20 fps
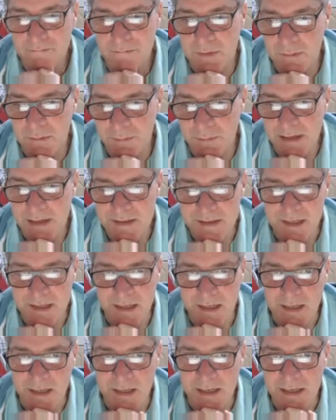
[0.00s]
but
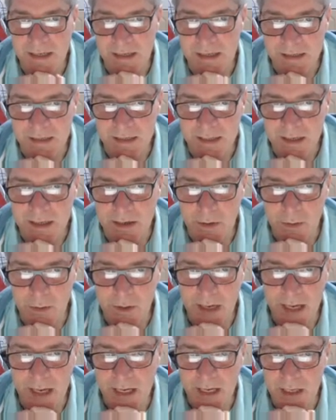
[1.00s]
basically, you know,
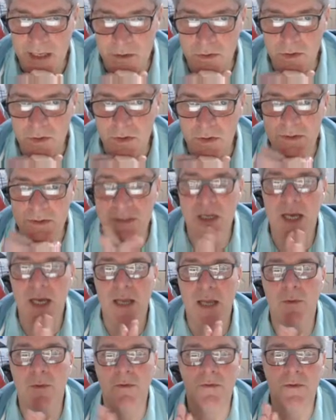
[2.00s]
a low cost
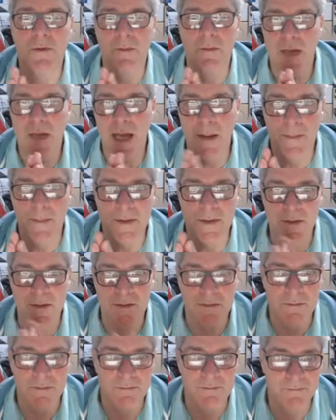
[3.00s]
cable from
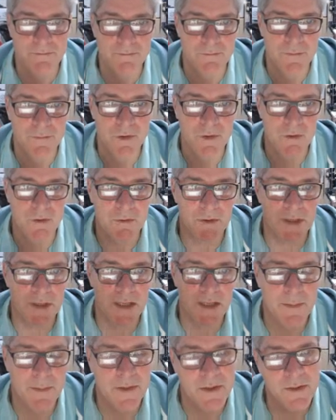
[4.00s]
Amazon will
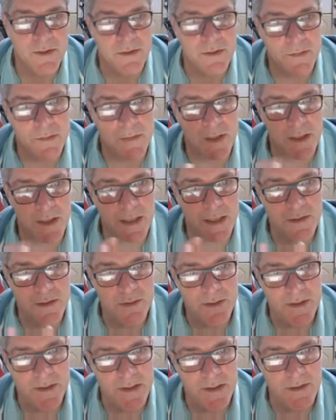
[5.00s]
enable you to plug
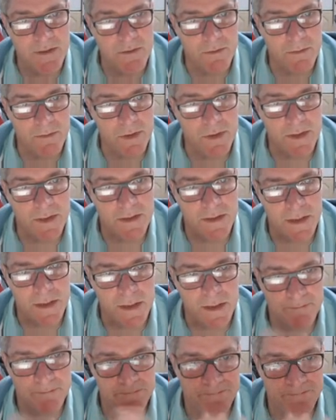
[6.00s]
into a digital monitor